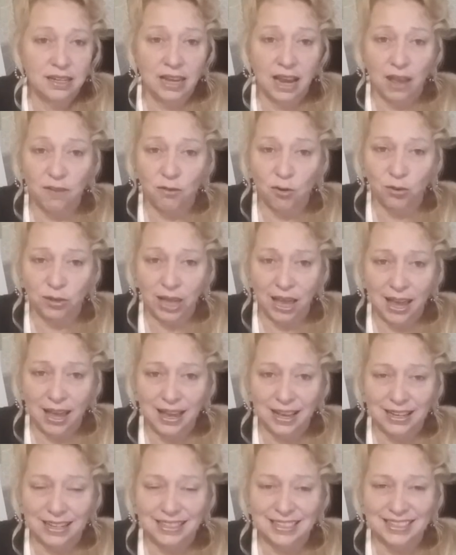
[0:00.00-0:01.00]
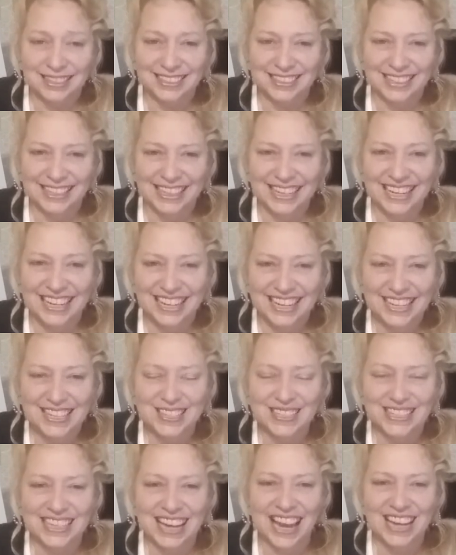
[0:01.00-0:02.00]
deviled eggs. It
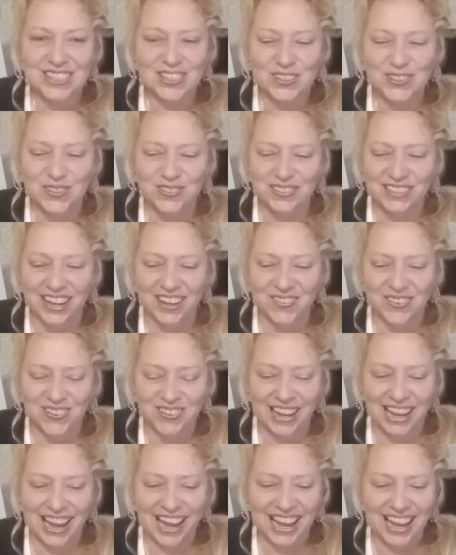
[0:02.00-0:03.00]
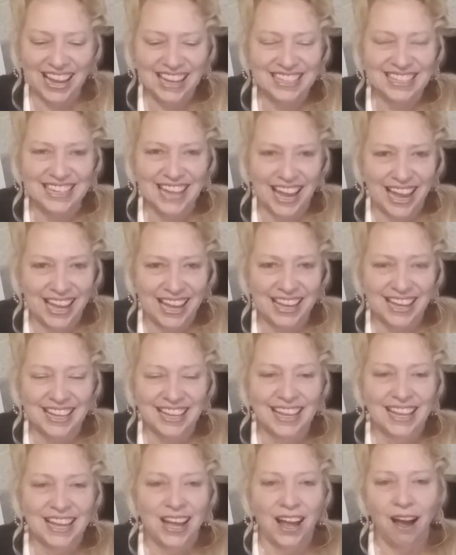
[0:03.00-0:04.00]
is National Deviled Egg Day.
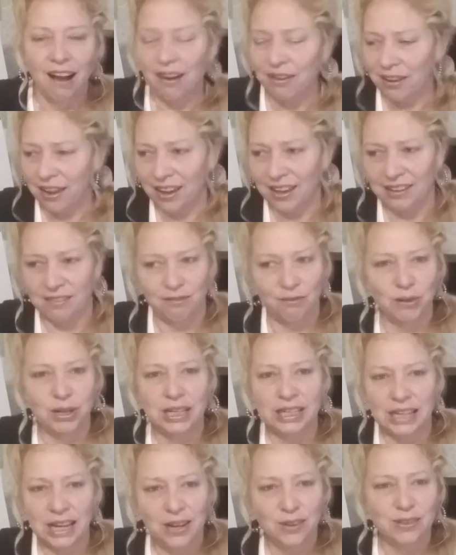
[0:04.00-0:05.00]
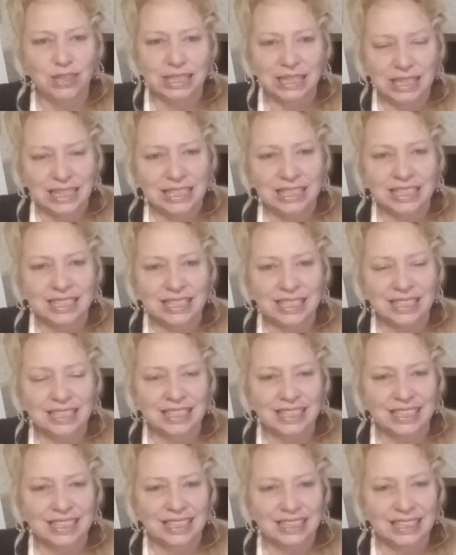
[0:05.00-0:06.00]
Okay, we know that this
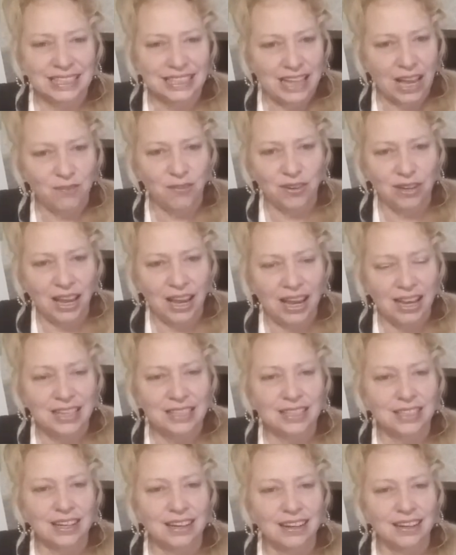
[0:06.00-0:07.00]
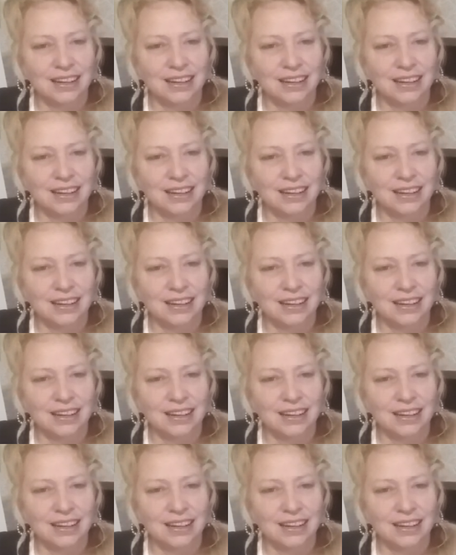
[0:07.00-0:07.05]
is deviled eggs